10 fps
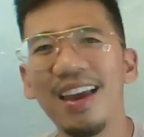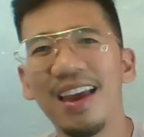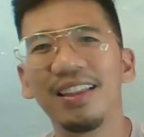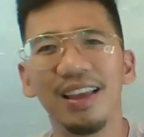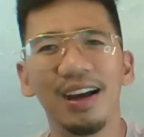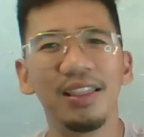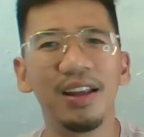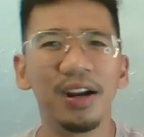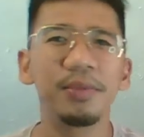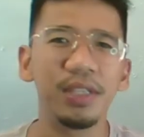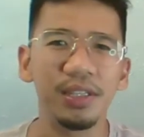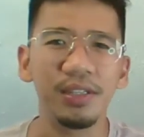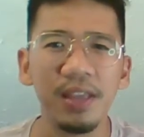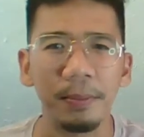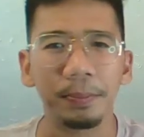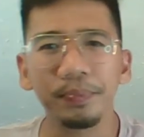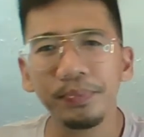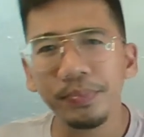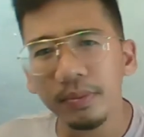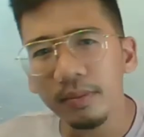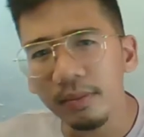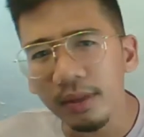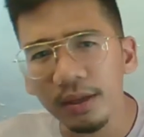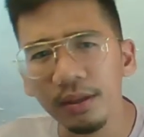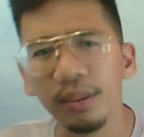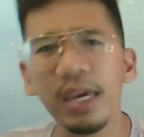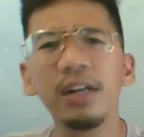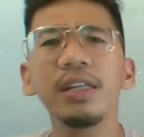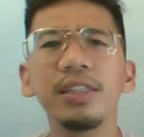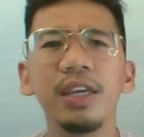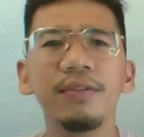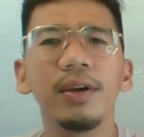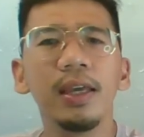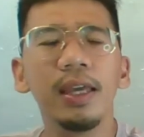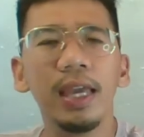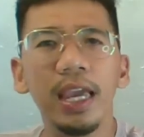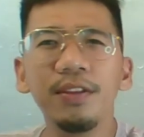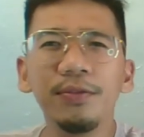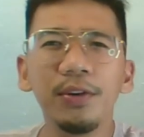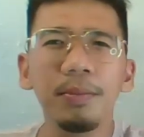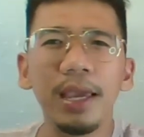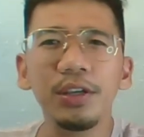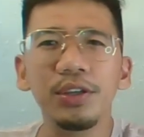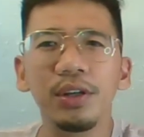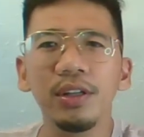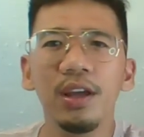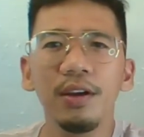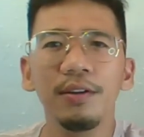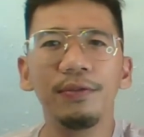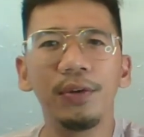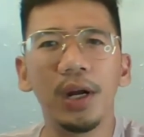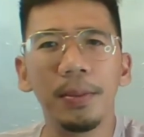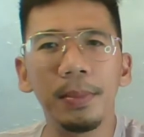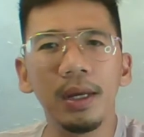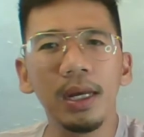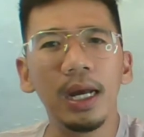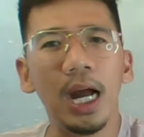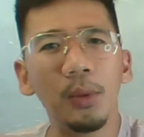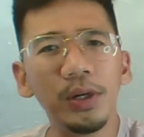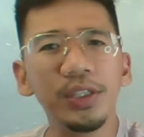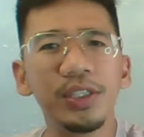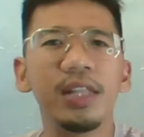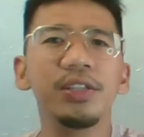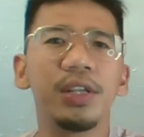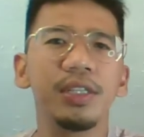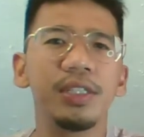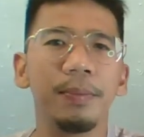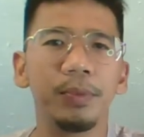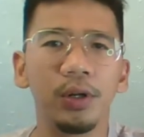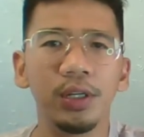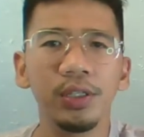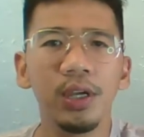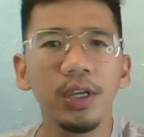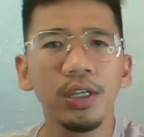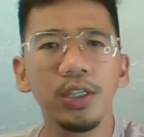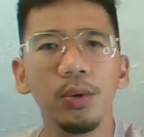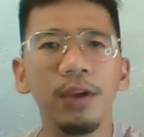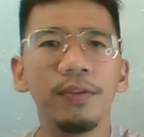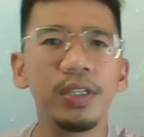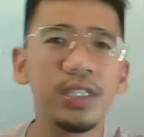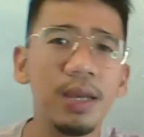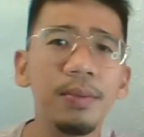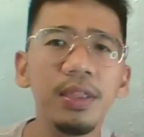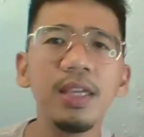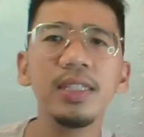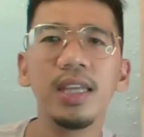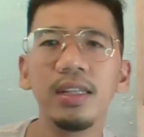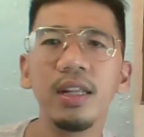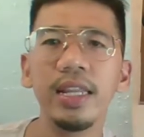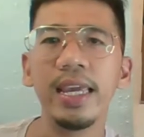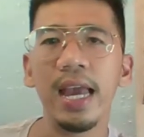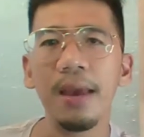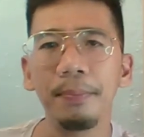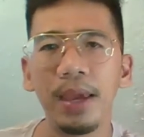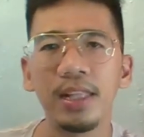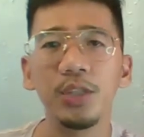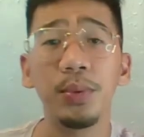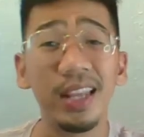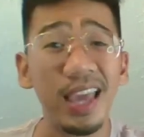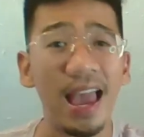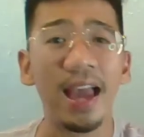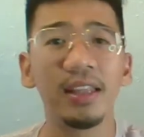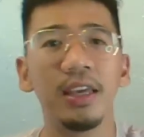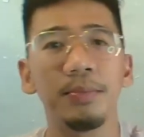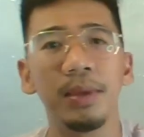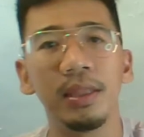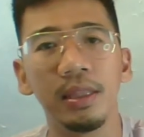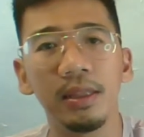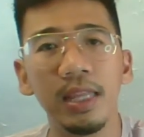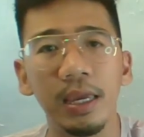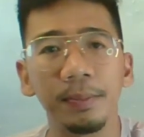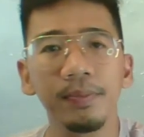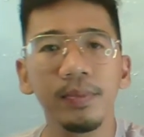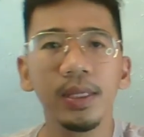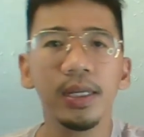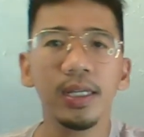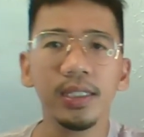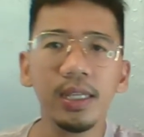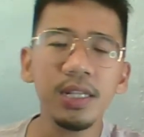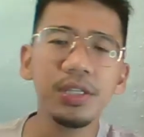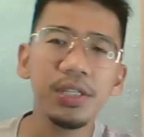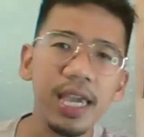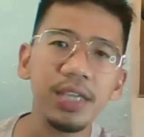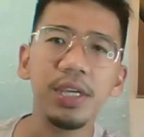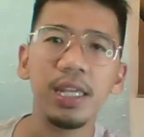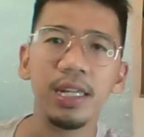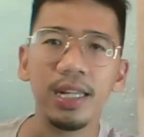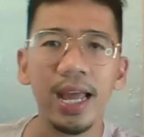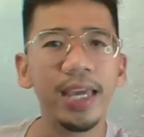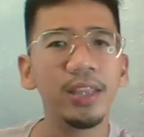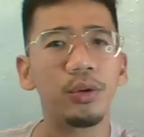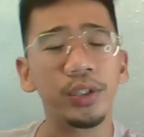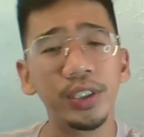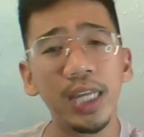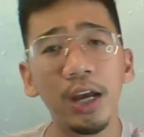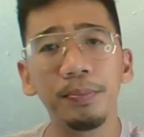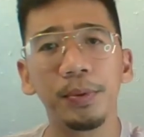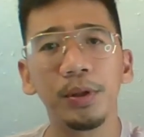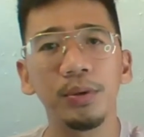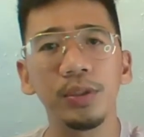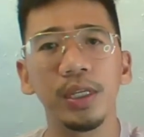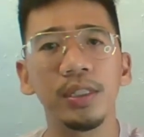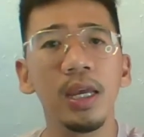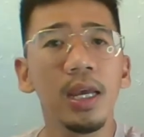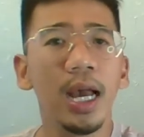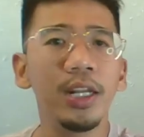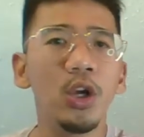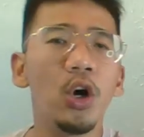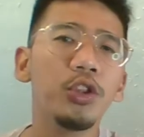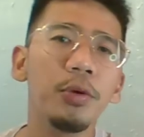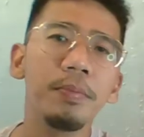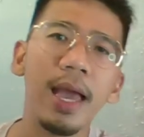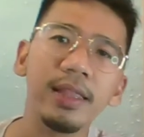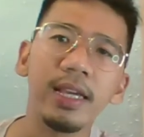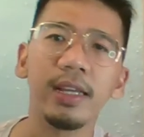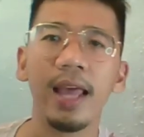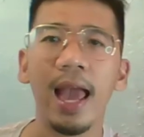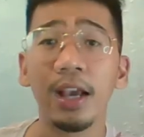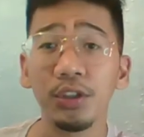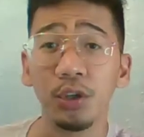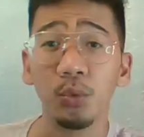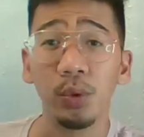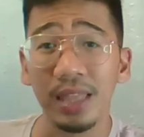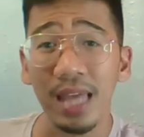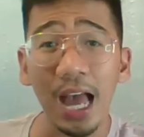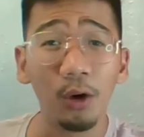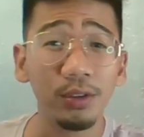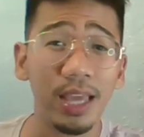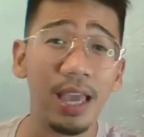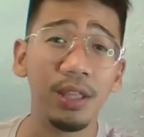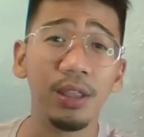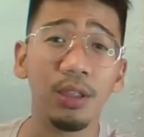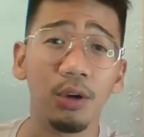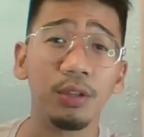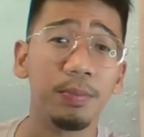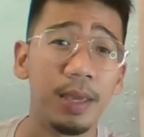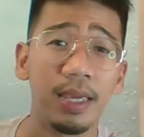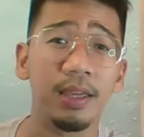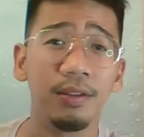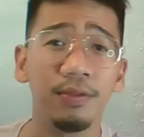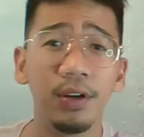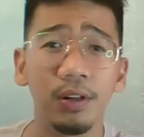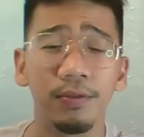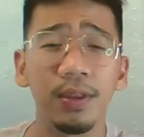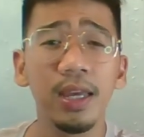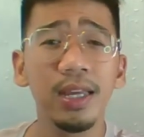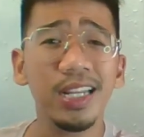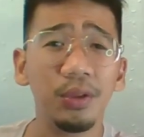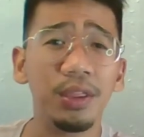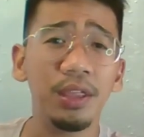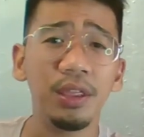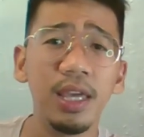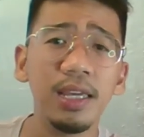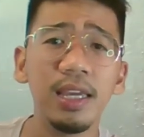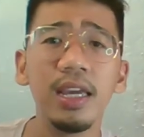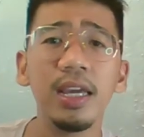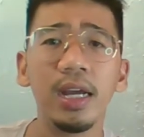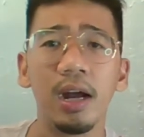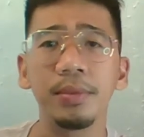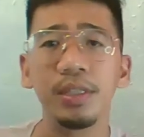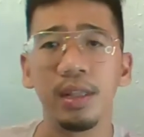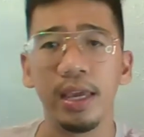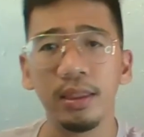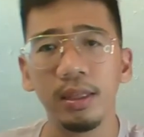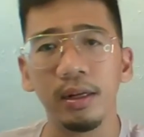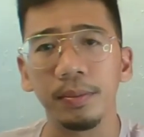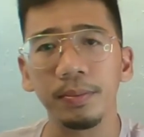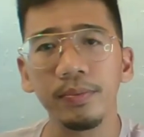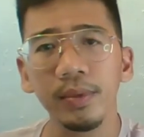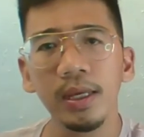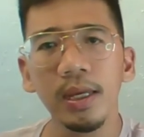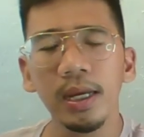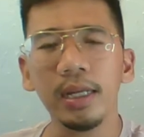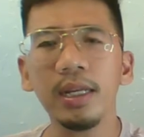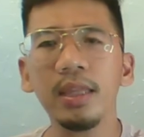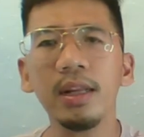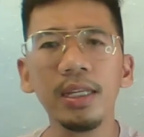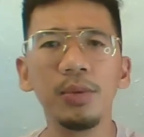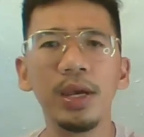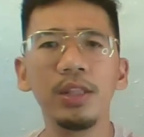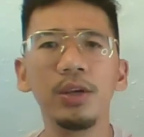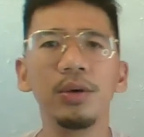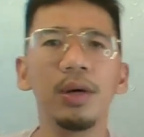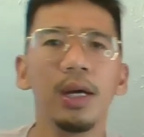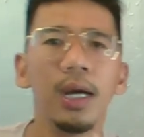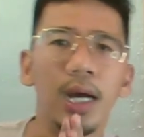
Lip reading: and alarm system. They receive information from our sense receptors, so if something suddenly happens, we react immediately. A sudden change in light or sound produces an automatic reaction without any thought being involved. Now, the thinking comes later. Another is when you